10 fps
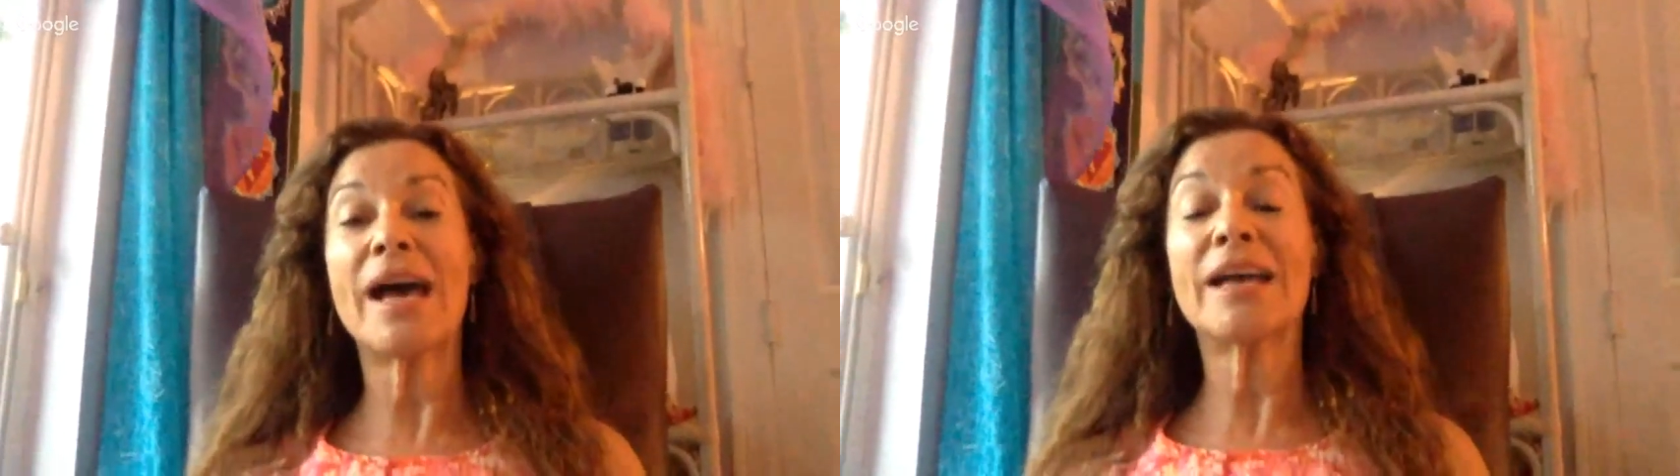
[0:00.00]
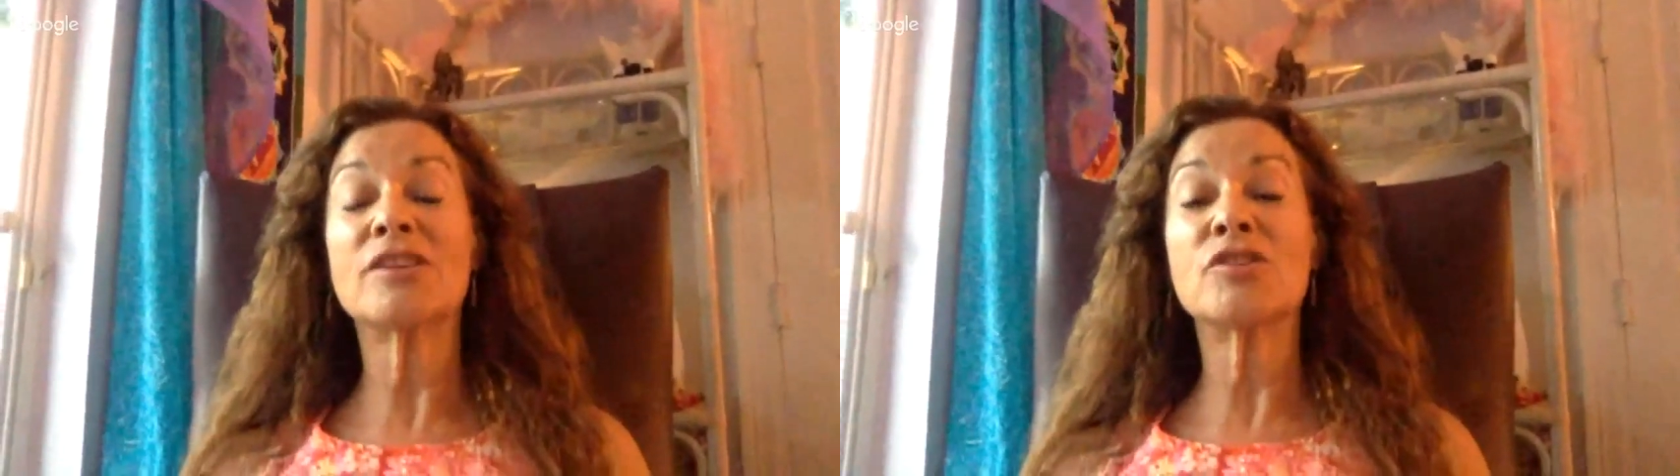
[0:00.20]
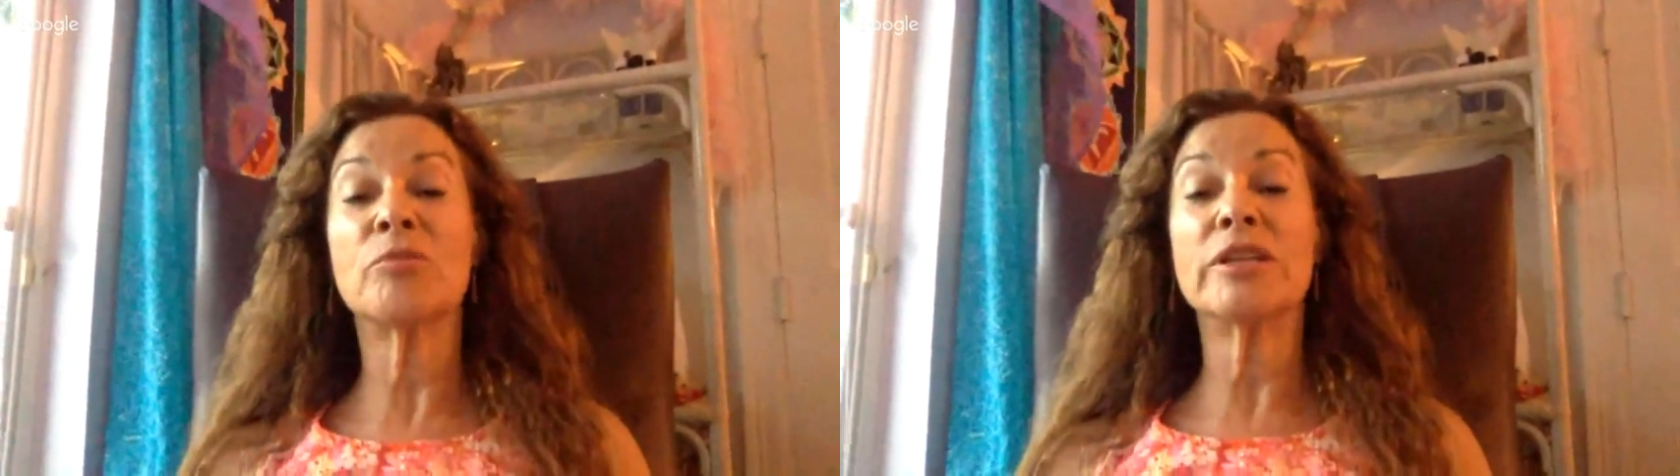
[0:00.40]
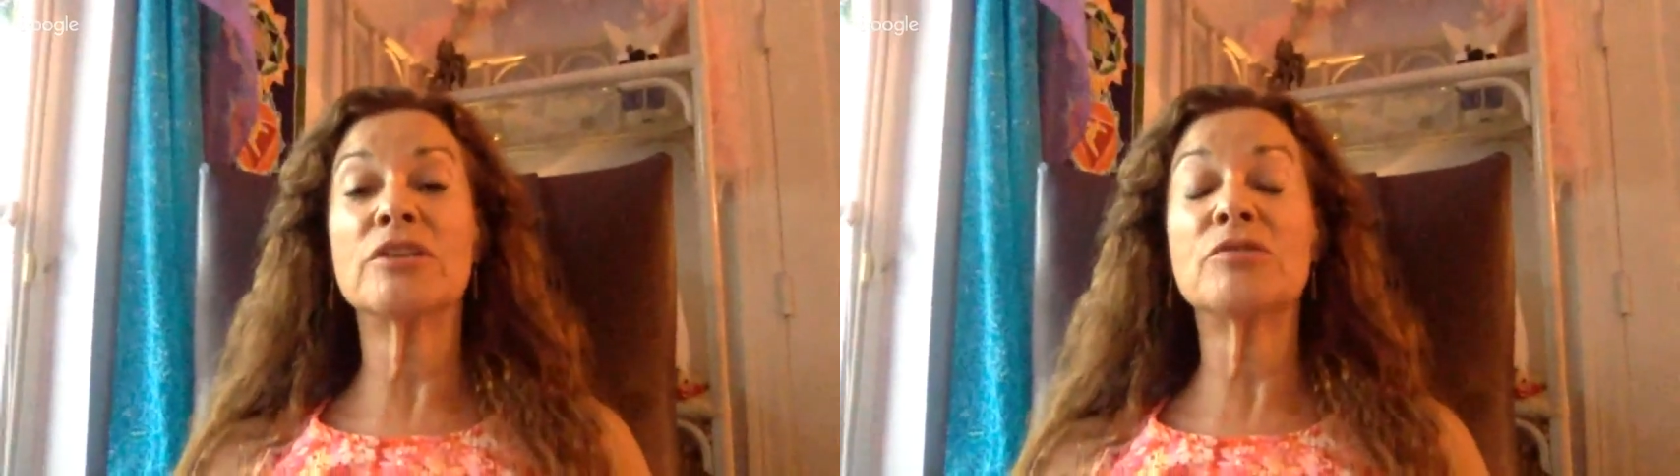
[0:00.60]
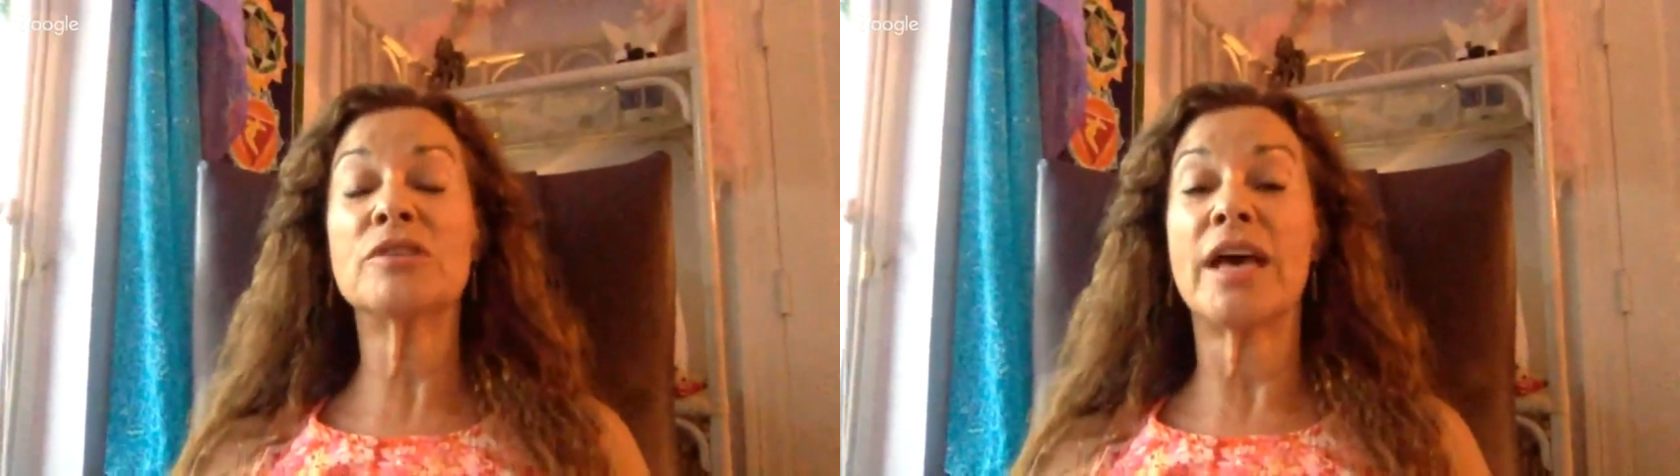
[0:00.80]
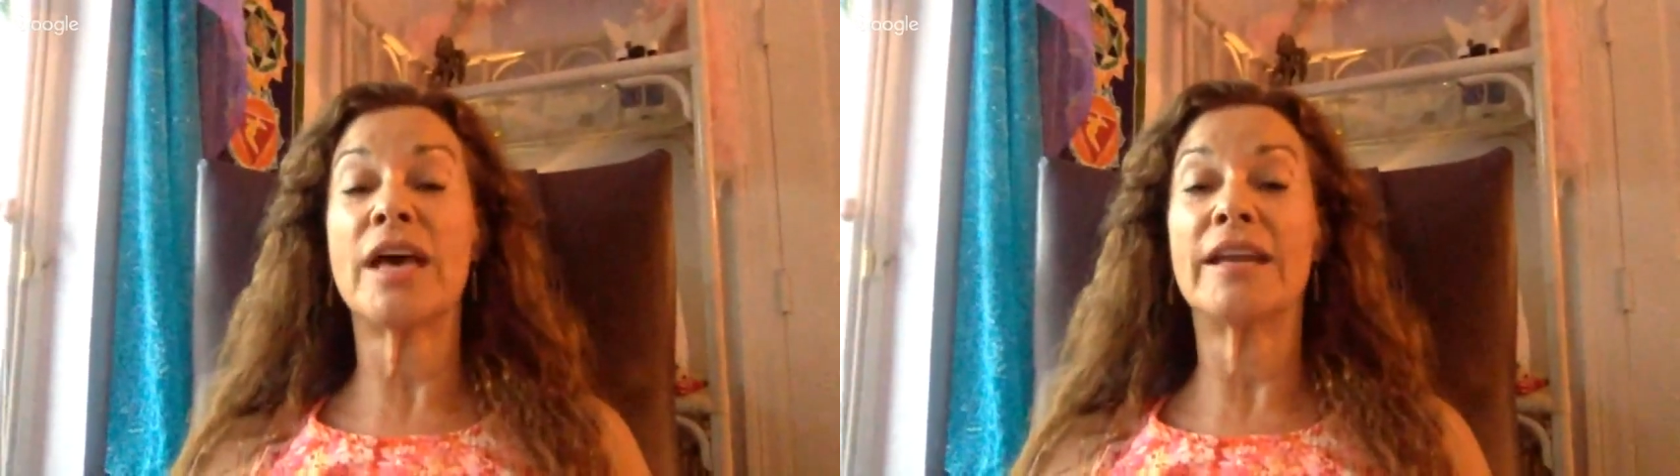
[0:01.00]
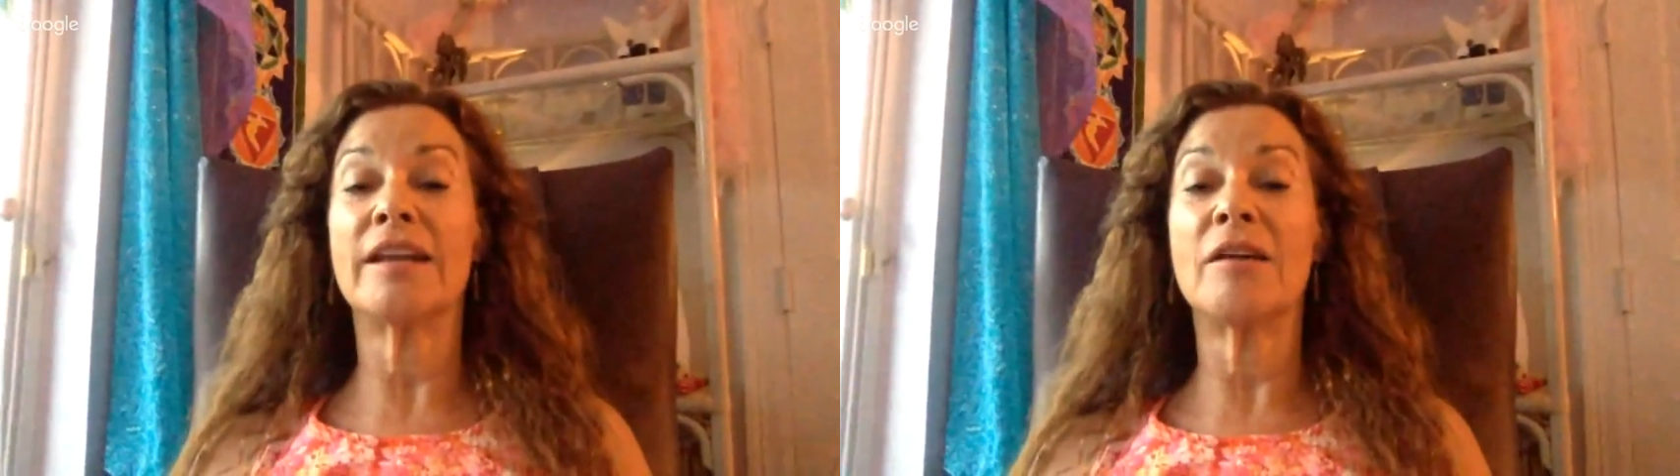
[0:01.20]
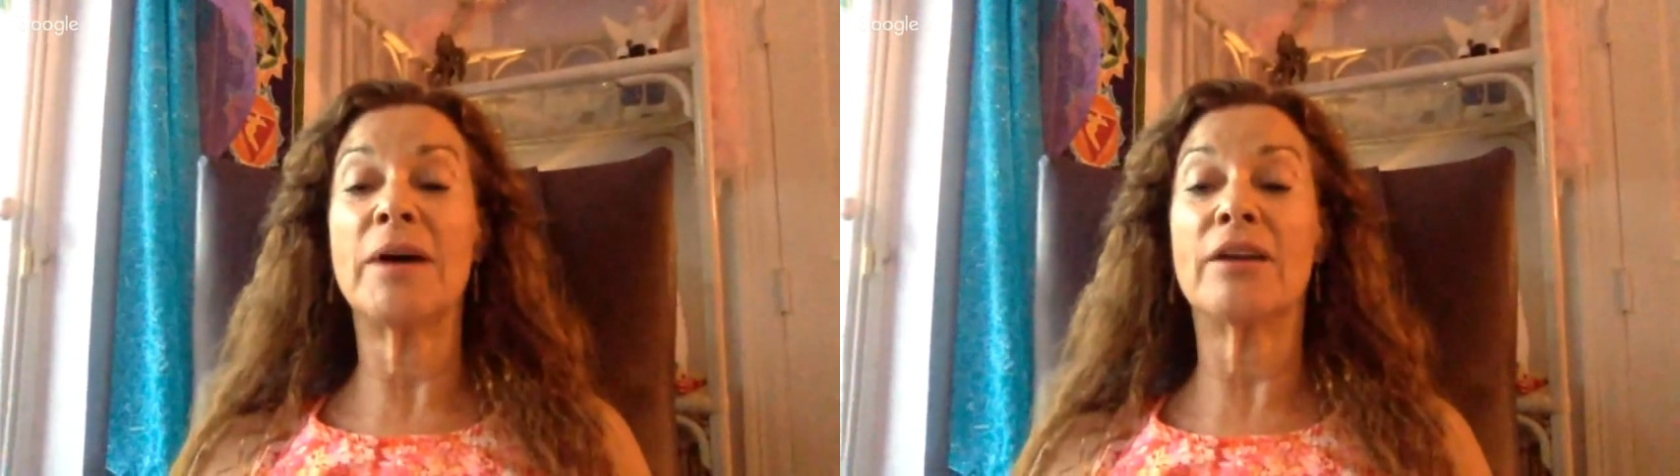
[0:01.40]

to what you said about